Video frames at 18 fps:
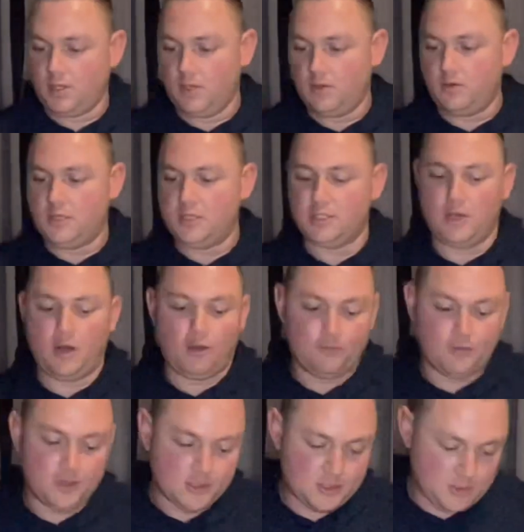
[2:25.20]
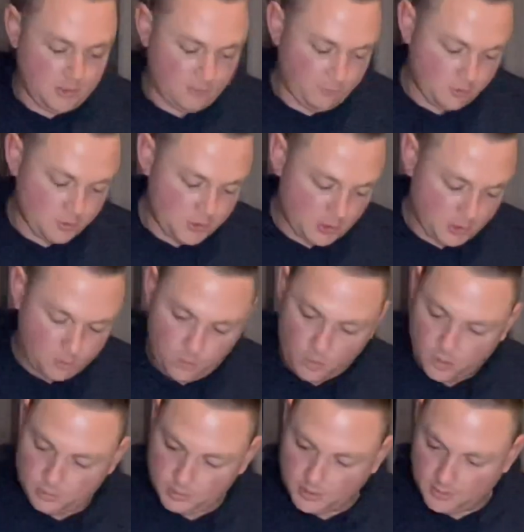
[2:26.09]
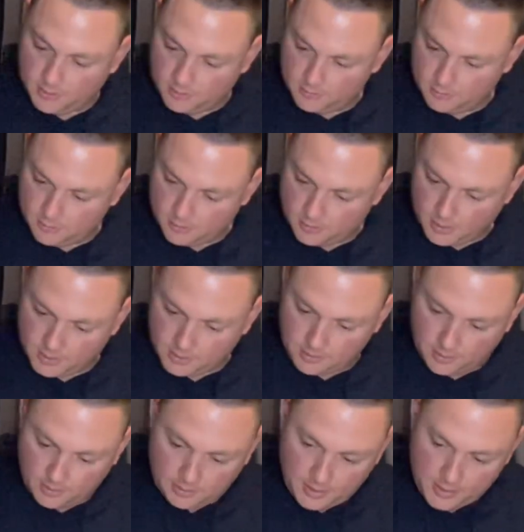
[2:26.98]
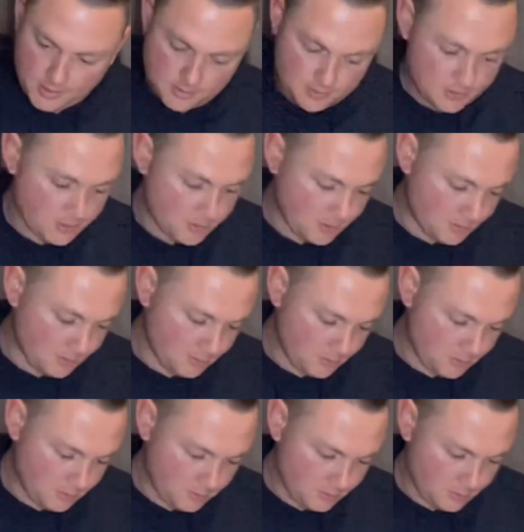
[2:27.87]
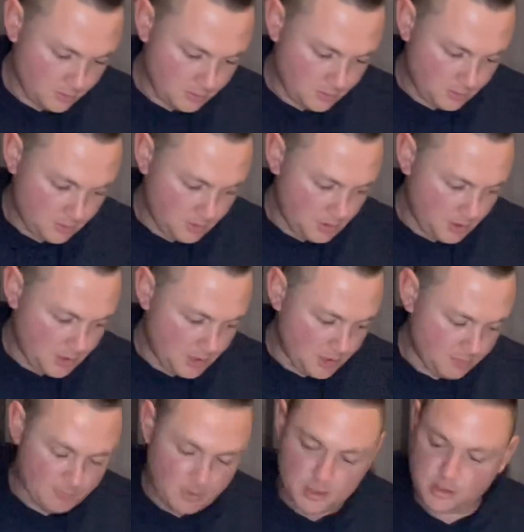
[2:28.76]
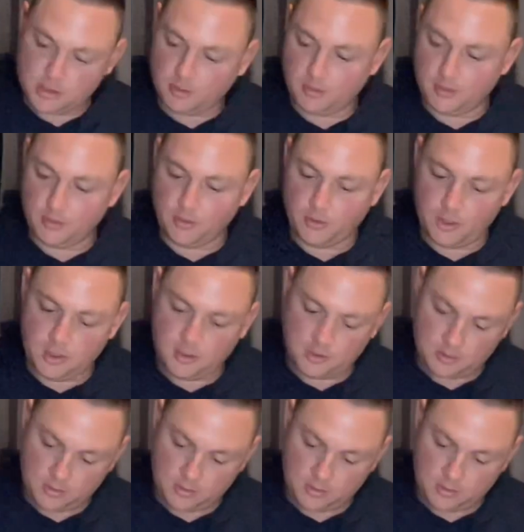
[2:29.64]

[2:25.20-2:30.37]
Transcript: there's an obvious difference in quality, like the lens is much clearer